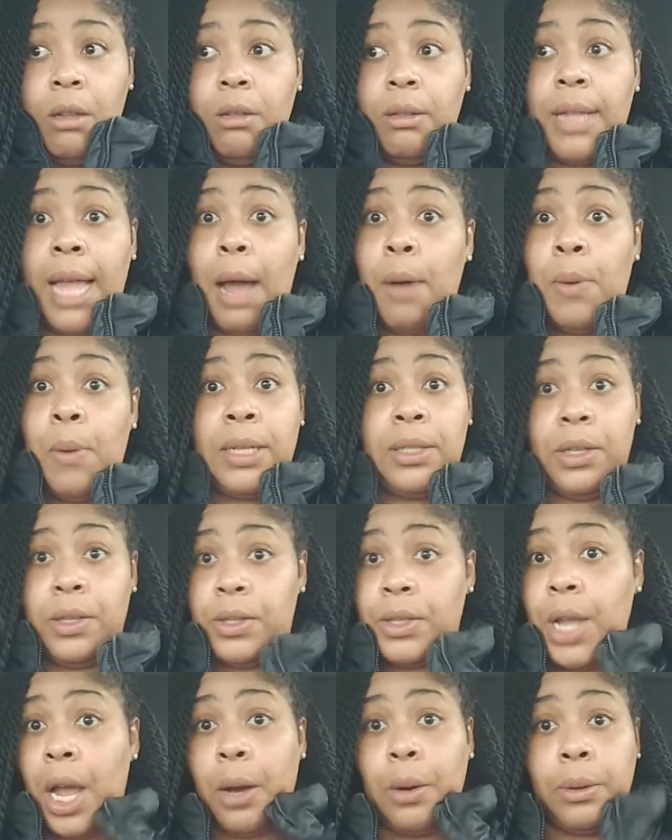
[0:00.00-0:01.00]
that
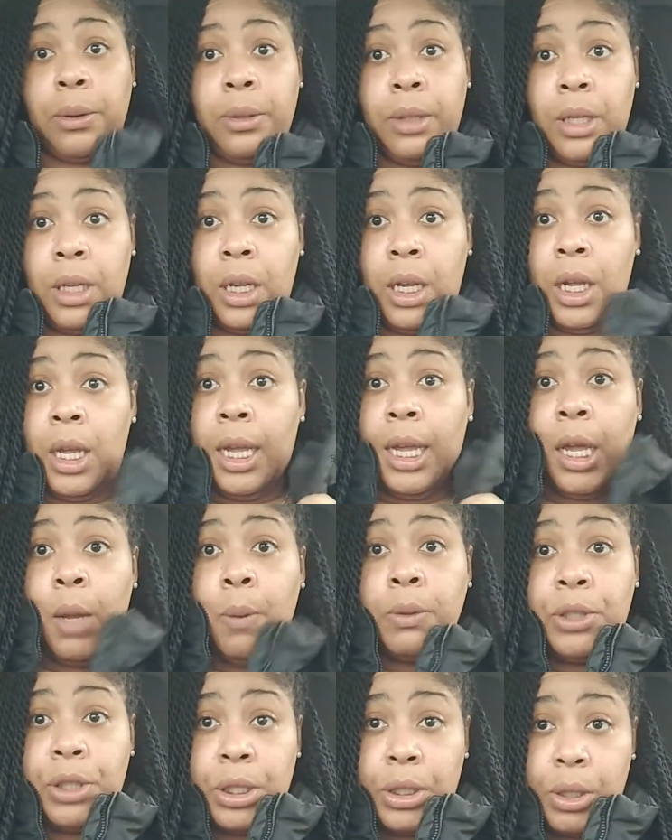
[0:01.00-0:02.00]
wasn't so. It
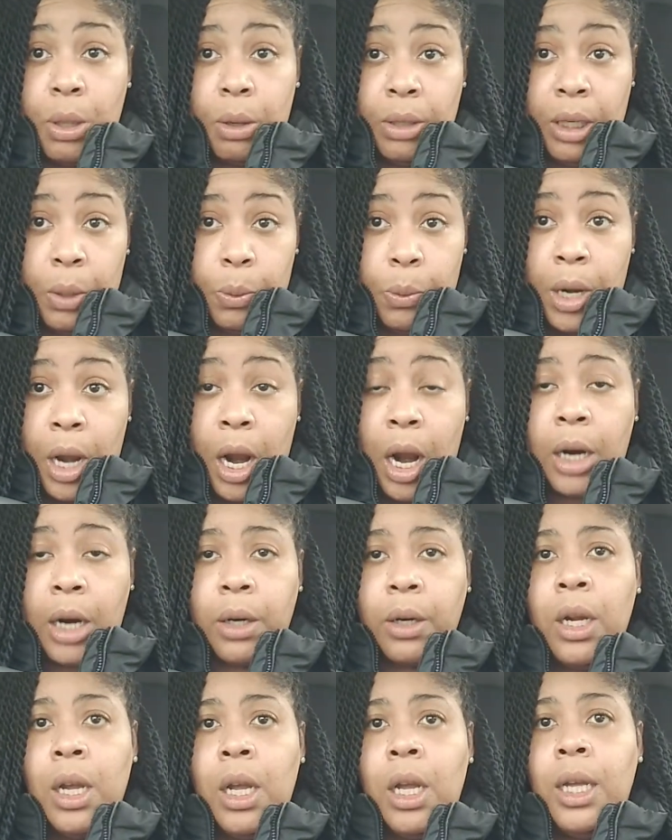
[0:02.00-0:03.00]
was just only with her.
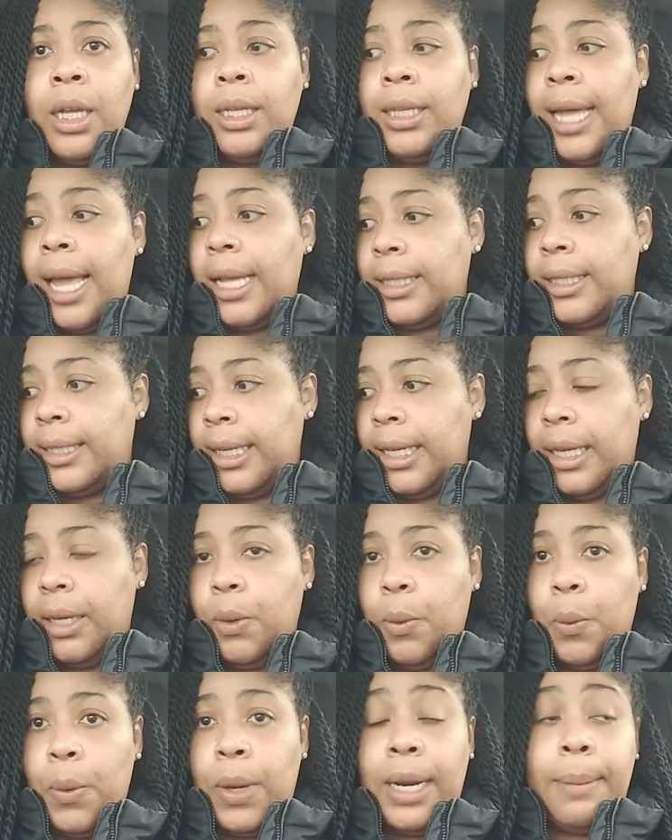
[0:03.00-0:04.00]
See,
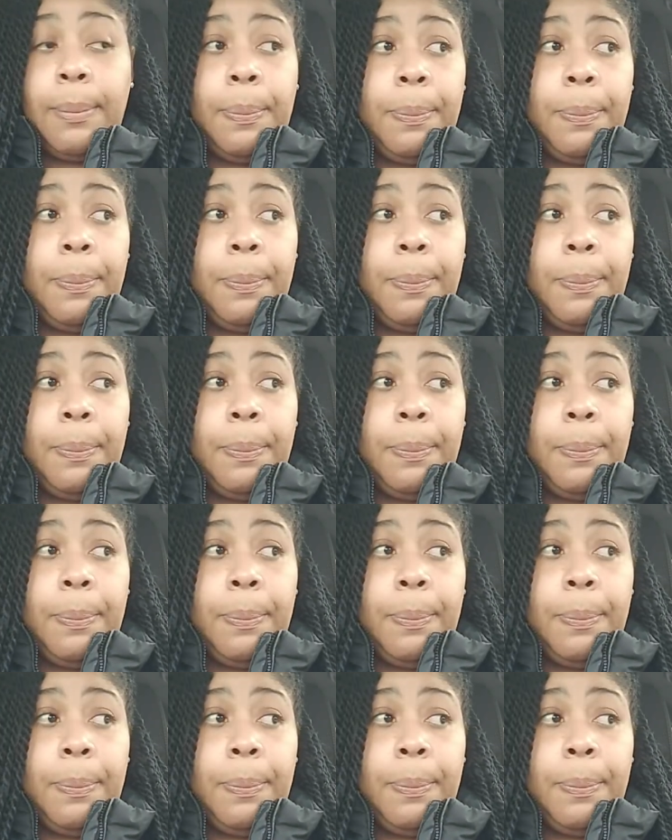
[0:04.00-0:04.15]
what